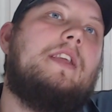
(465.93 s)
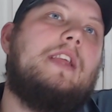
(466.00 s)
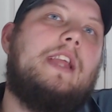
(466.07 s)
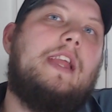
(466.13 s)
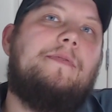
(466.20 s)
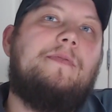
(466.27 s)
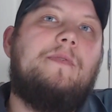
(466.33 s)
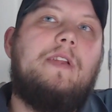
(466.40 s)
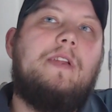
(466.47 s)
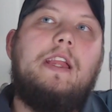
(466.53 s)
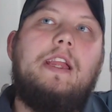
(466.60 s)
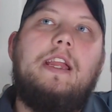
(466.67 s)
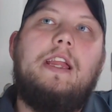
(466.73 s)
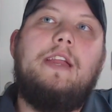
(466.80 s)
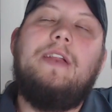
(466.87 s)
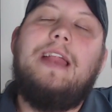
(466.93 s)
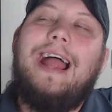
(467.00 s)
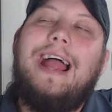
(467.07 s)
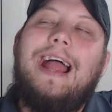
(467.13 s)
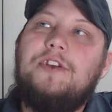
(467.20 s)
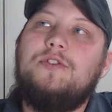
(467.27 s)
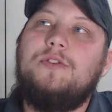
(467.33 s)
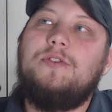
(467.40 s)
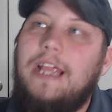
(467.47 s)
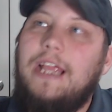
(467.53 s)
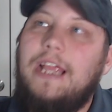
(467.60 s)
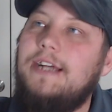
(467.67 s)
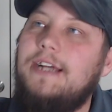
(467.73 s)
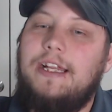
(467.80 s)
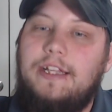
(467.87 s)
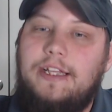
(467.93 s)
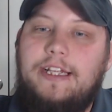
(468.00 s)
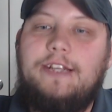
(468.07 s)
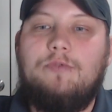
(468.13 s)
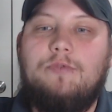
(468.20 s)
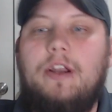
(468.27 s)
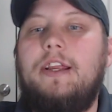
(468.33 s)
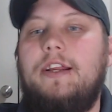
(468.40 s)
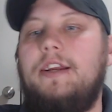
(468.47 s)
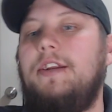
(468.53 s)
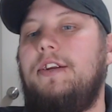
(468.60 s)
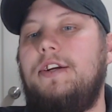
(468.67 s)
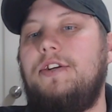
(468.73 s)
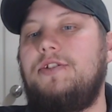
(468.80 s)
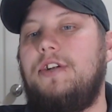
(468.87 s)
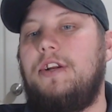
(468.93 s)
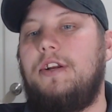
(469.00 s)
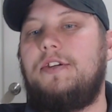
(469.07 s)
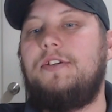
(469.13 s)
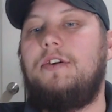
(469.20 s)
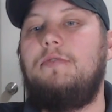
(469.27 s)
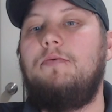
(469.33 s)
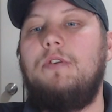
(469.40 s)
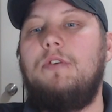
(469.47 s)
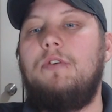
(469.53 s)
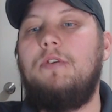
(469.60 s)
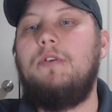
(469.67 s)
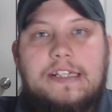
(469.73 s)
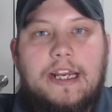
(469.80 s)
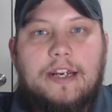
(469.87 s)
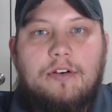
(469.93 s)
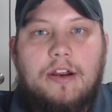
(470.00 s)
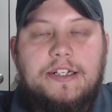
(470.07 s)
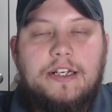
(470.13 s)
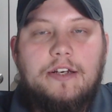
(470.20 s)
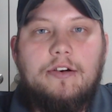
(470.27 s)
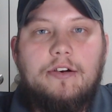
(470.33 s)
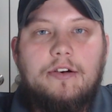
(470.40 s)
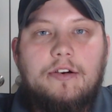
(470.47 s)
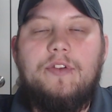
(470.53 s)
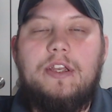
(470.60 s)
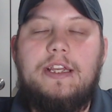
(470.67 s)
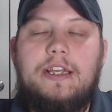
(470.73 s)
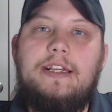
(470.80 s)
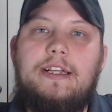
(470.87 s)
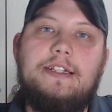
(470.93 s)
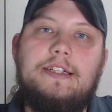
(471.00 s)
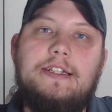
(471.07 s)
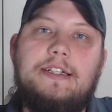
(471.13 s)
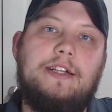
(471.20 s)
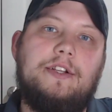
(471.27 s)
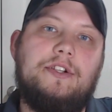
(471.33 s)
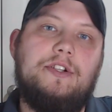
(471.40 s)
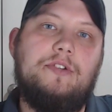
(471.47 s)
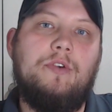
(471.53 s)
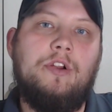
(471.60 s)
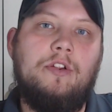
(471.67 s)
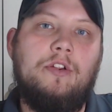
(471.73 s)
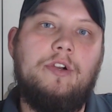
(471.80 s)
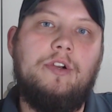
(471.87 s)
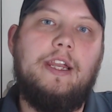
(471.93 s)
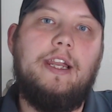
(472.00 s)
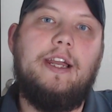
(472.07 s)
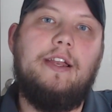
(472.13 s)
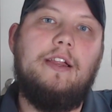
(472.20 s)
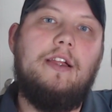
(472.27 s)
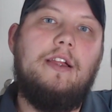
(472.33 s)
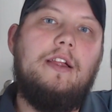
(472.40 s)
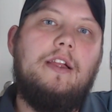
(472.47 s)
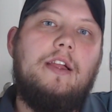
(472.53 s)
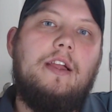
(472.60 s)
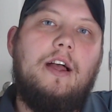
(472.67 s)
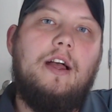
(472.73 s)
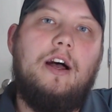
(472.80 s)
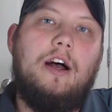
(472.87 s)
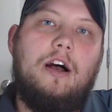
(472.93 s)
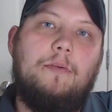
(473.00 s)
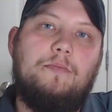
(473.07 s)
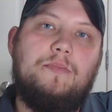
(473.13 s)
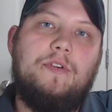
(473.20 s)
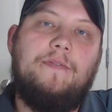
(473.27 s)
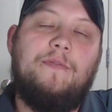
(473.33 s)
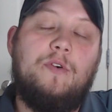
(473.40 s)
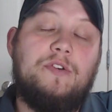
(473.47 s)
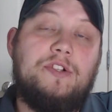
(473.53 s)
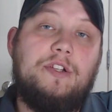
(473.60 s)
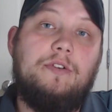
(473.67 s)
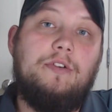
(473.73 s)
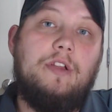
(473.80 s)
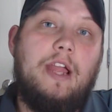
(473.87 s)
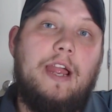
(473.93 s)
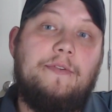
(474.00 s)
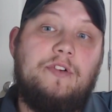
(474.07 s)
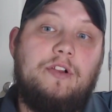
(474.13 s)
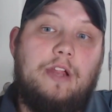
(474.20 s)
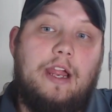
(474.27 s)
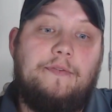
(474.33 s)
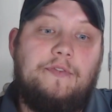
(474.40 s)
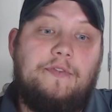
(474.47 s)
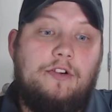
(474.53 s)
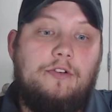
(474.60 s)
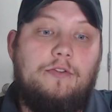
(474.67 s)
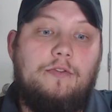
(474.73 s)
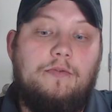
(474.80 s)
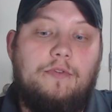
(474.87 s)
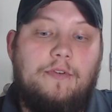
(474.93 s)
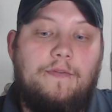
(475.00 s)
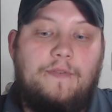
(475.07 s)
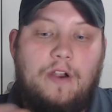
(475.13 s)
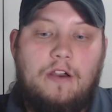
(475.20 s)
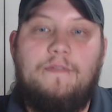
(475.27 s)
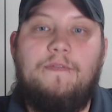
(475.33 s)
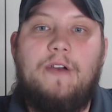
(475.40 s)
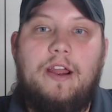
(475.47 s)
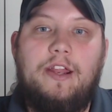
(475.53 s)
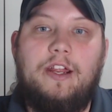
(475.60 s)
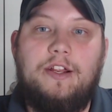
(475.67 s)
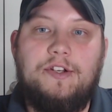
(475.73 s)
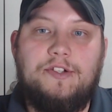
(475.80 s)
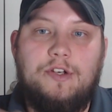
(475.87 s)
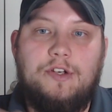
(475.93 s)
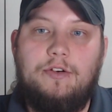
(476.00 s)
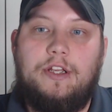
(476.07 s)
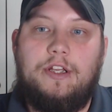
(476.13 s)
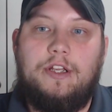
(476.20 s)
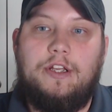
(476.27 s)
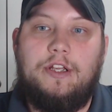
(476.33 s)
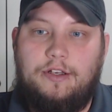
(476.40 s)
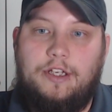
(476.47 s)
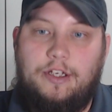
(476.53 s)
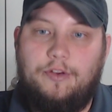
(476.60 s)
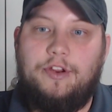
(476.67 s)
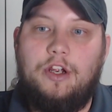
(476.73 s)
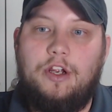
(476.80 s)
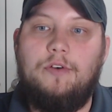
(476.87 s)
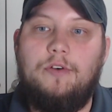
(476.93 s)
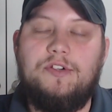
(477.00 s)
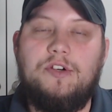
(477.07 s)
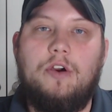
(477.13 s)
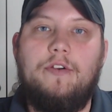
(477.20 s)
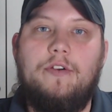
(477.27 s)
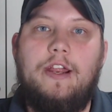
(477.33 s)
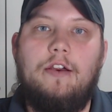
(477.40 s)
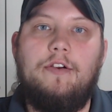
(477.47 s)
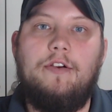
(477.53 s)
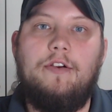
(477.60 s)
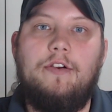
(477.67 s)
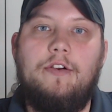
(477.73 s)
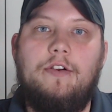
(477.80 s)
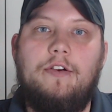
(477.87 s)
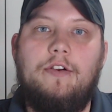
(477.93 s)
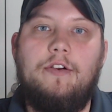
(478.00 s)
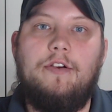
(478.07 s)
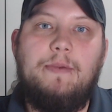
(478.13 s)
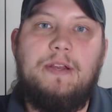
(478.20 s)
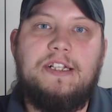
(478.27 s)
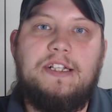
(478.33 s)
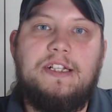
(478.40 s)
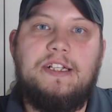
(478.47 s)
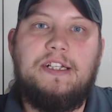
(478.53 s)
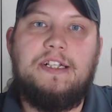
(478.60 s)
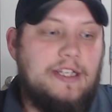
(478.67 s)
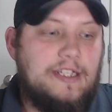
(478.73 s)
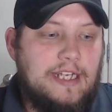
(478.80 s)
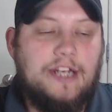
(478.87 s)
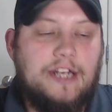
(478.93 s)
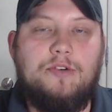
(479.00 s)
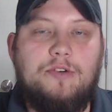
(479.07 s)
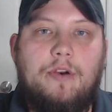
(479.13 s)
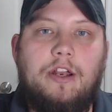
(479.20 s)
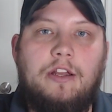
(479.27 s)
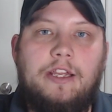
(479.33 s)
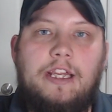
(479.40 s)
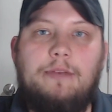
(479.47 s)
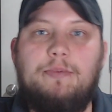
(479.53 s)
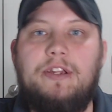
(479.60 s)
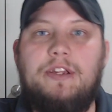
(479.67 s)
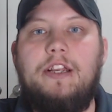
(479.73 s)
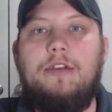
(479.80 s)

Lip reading: if it actually has a lean running condition. So you want to look at set criteria of the DTCs. You want to look at first, after you verify the concern that the codes are there, that maybe see if it is actually running lean. But then you